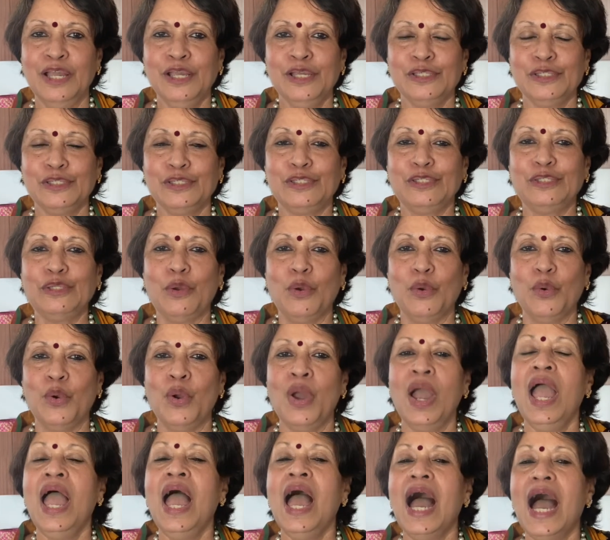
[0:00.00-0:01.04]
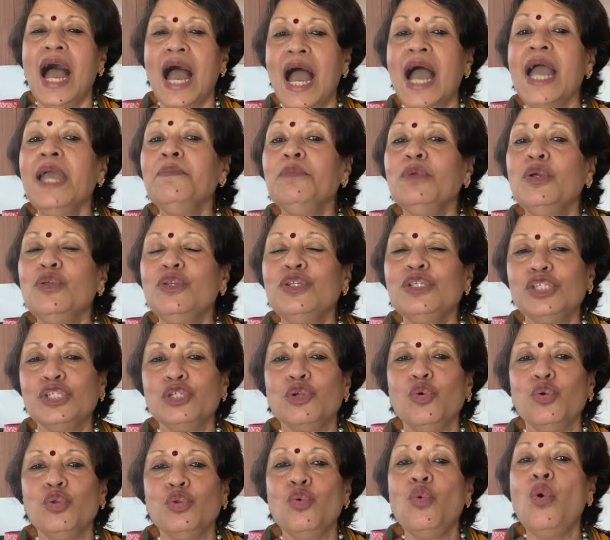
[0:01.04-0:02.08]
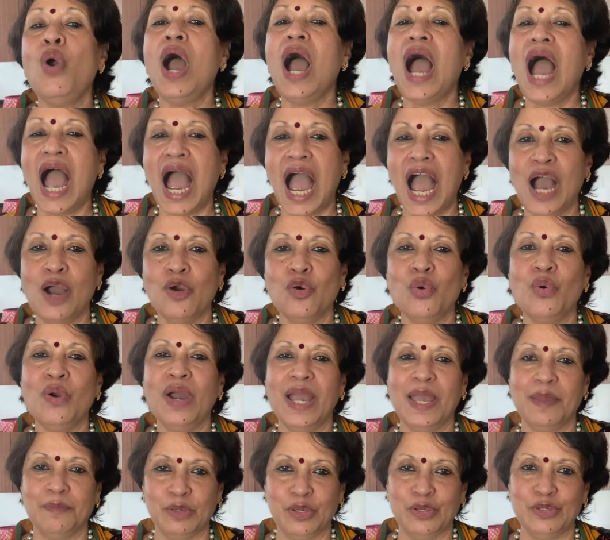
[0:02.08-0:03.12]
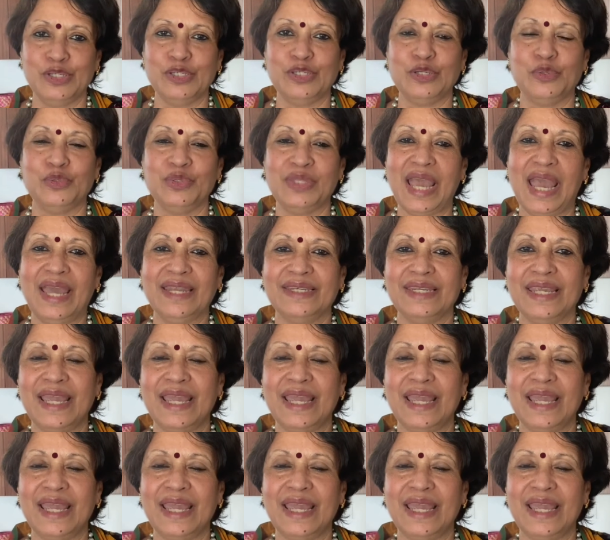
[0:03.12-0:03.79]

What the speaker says: So I'm going to show you how I'm going to do that,